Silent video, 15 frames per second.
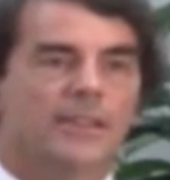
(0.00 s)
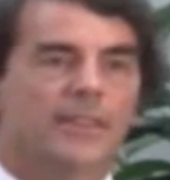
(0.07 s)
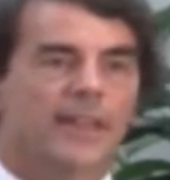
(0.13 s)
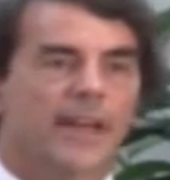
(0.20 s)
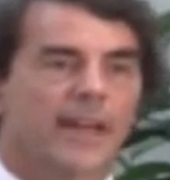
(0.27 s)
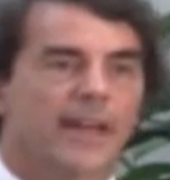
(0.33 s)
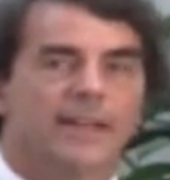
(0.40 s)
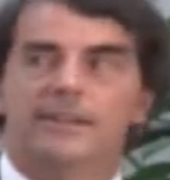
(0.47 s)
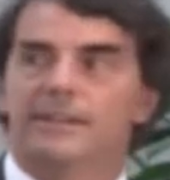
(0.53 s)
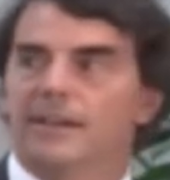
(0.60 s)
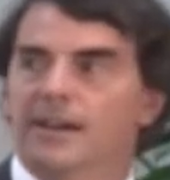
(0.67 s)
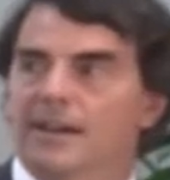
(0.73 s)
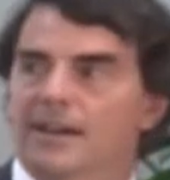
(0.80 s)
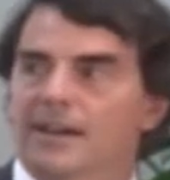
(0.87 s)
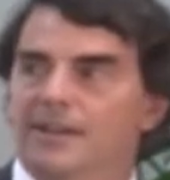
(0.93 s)
that
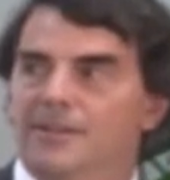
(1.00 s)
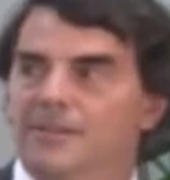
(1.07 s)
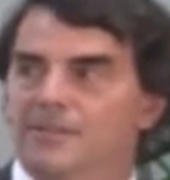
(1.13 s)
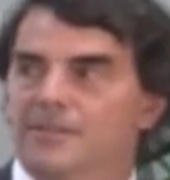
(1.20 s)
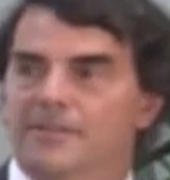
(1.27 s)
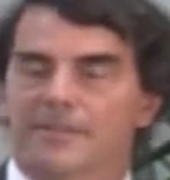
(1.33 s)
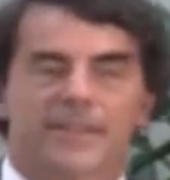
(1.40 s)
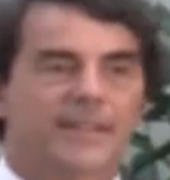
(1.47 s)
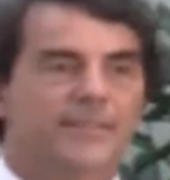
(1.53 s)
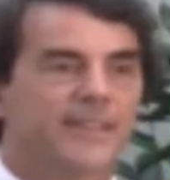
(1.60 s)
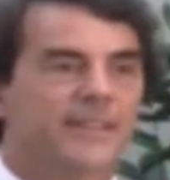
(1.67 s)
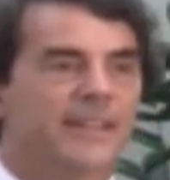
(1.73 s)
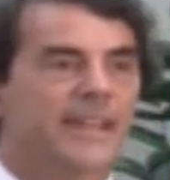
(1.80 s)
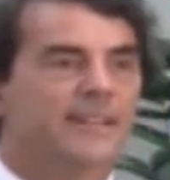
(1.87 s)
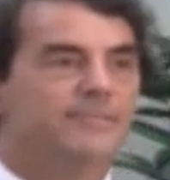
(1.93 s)
that
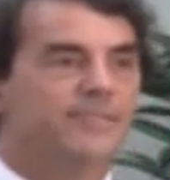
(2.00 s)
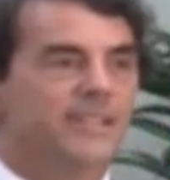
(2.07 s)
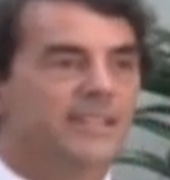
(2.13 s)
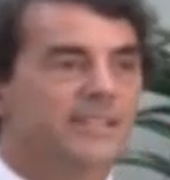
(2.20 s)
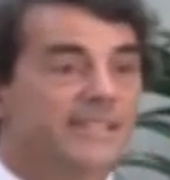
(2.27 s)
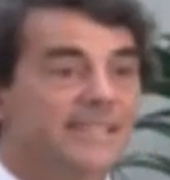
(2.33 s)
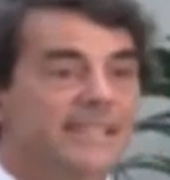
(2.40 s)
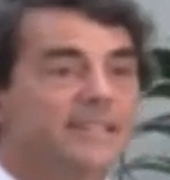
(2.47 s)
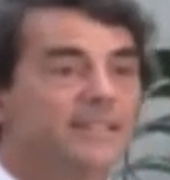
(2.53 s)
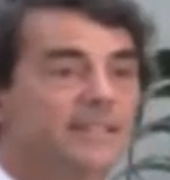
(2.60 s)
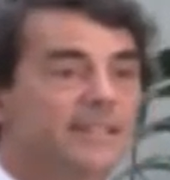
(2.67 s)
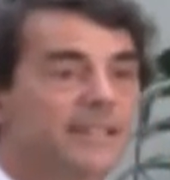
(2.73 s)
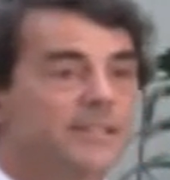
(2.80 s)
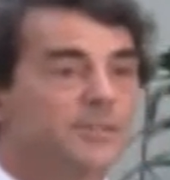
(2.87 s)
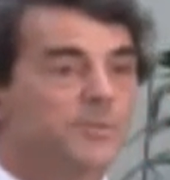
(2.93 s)
the Netflix deal
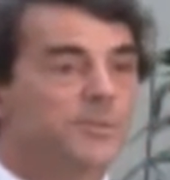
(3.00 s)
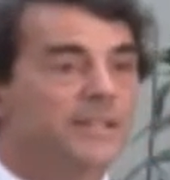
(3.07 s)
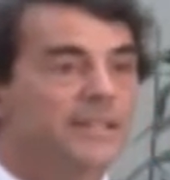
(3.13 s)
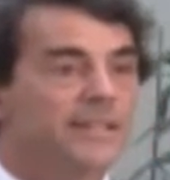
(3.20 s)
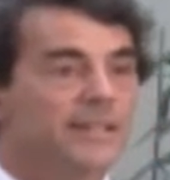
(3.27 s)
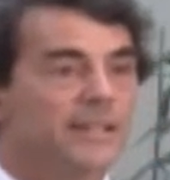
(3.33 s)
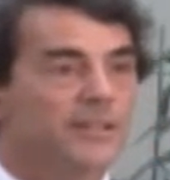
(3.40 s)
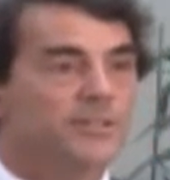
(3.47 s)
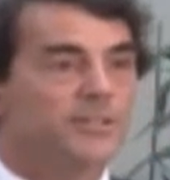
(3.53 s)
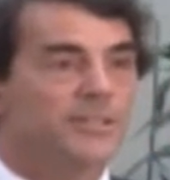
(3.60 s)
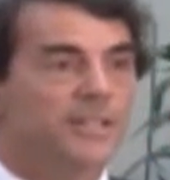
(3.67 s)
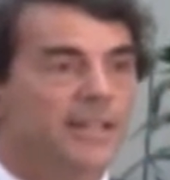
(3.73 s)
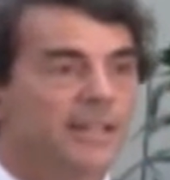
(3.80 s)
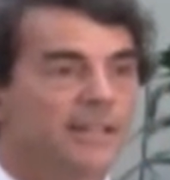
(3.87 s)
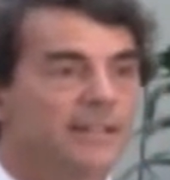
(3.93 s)
gets
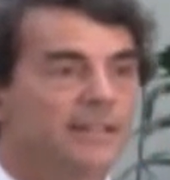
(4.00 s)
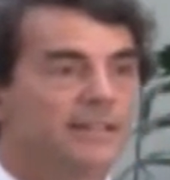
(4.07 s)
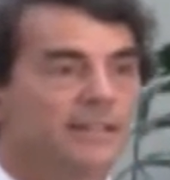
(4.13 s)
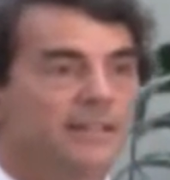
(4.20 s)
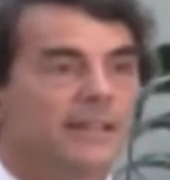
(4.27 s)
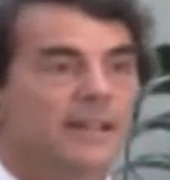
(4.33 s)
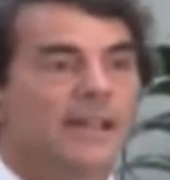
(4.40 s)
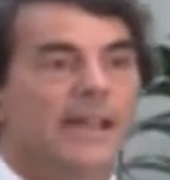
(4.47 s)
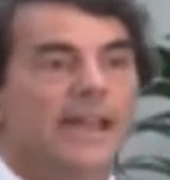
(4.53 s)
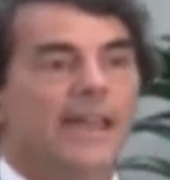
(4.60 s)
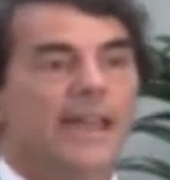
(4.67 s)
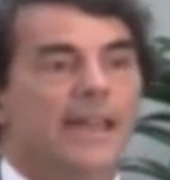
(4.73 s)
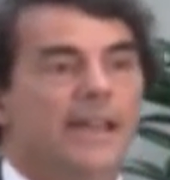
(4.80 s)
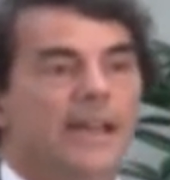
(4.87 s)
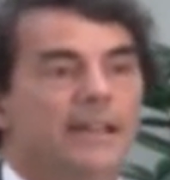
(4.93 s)
renegotiated.
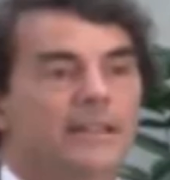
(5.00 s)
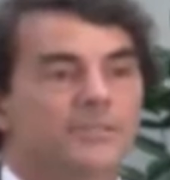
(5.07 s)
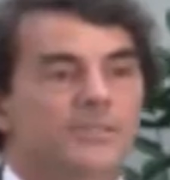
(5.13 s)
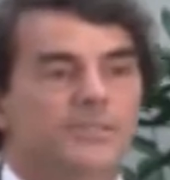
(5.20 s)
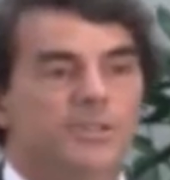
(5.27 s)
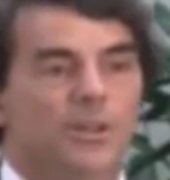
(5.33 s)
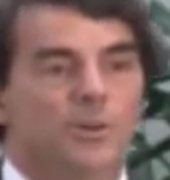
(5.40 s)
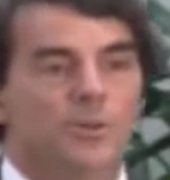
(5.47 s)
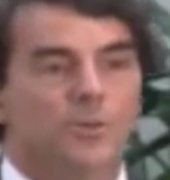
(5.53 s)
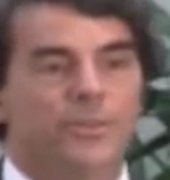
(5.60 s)
And so